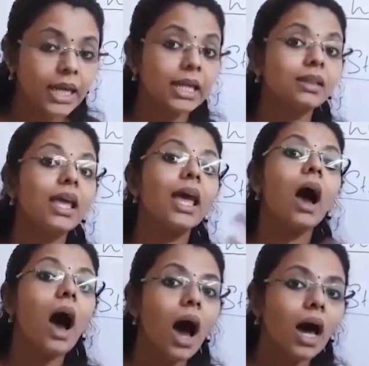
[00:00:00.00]
they
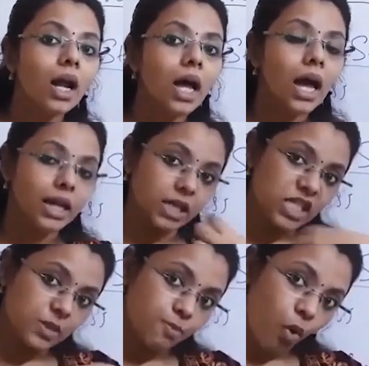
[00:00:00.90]
are
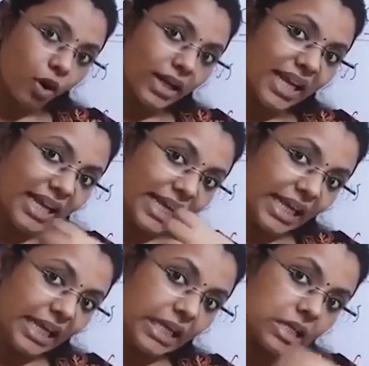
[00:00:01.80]
responding
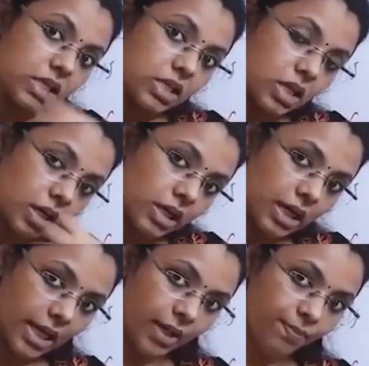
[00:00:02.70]

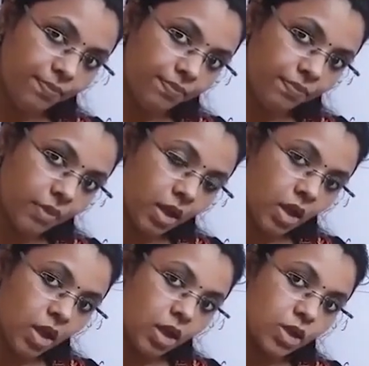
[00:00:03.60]
internally
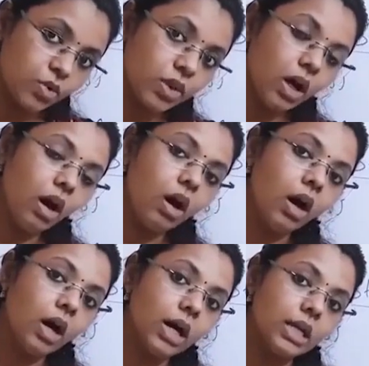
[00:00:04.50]
to the
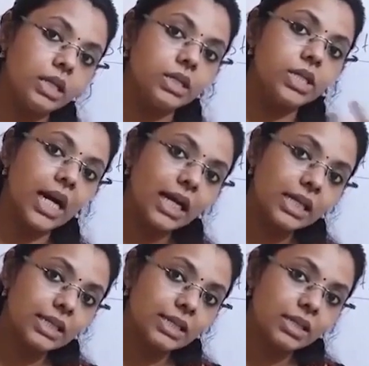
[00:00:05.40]

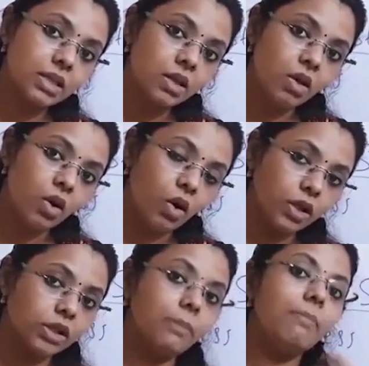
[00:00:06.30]
drugs or
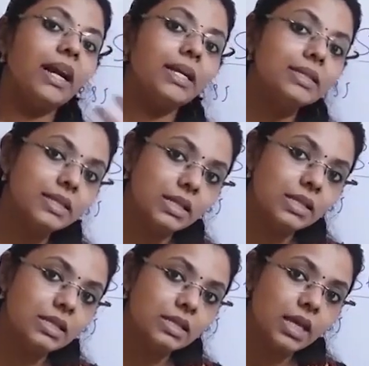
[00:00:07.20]
to the
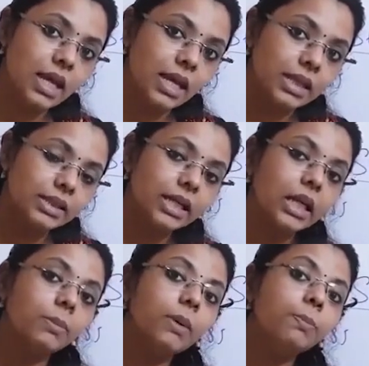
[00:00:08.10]
medicines that
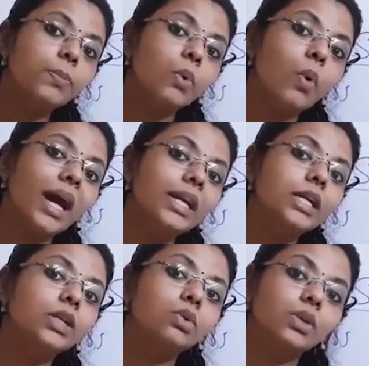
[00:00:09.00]
are being
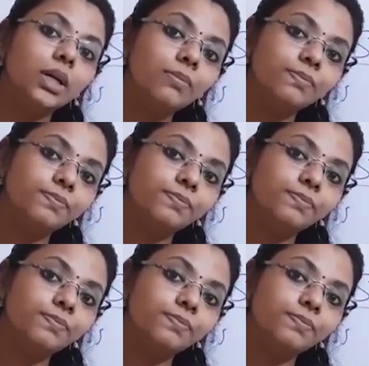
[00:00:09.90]
provided to the